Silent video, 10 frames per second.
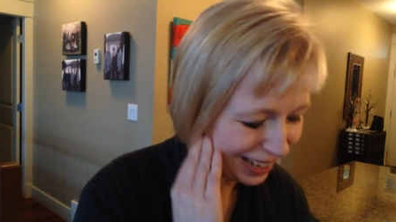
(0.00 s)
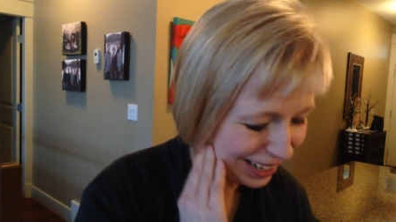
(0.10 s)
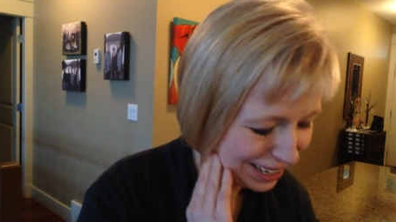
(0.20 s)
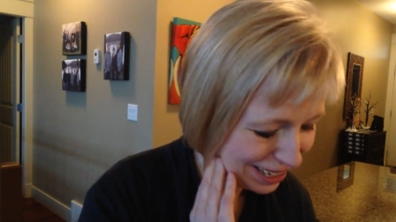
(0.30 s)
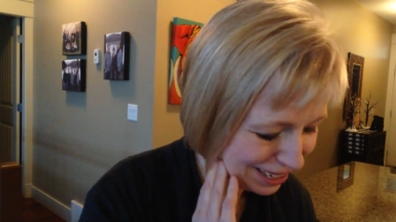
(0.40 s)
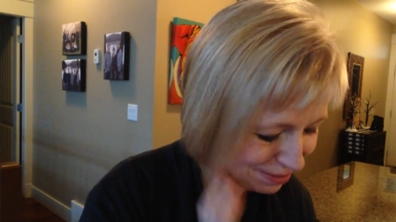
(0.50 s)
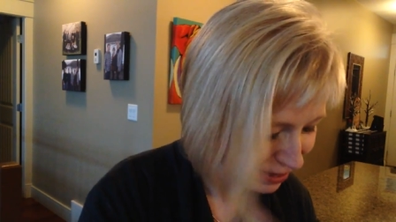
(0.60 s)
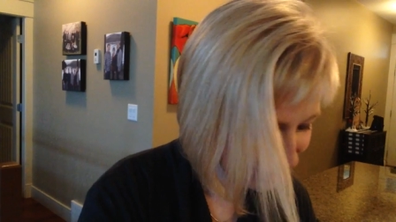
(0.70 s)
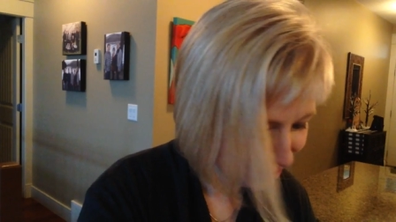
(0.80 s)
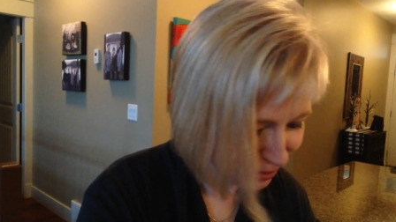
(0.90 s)

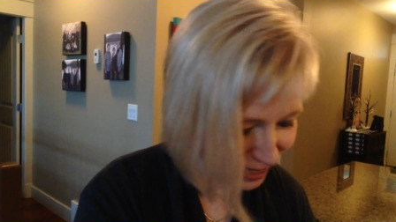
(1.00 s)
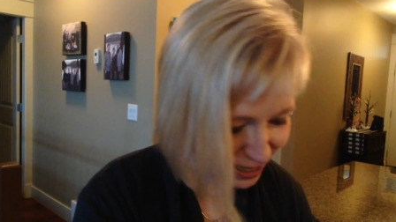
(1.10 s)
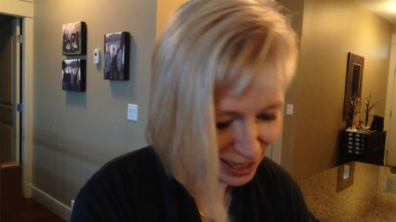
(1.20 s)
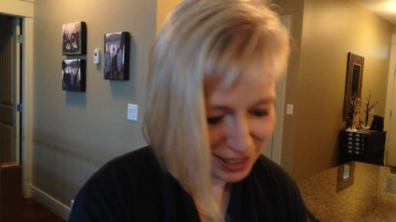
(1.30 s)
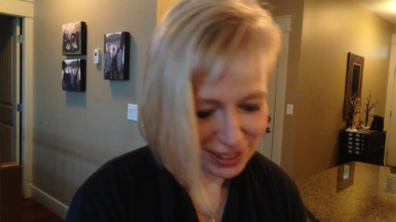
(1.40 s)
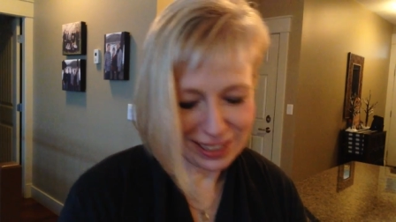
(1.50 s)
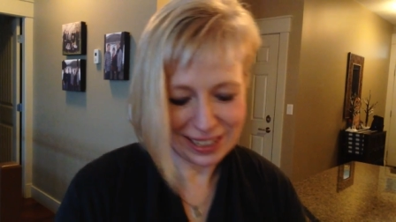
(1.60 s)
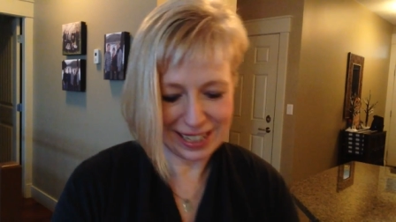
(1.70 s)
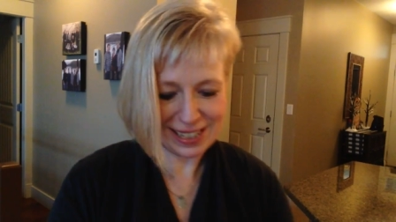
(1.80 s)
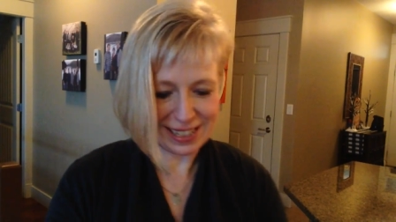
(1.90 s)
um, oh my gosh, there's all
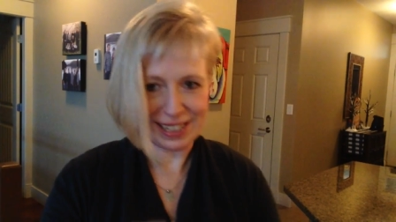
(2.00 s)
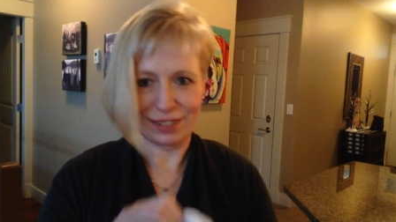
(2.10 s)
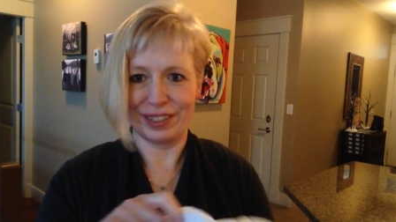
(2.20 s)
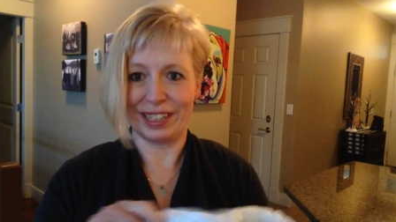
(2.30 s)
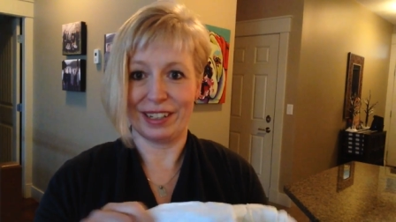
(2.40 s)
kinds of stuff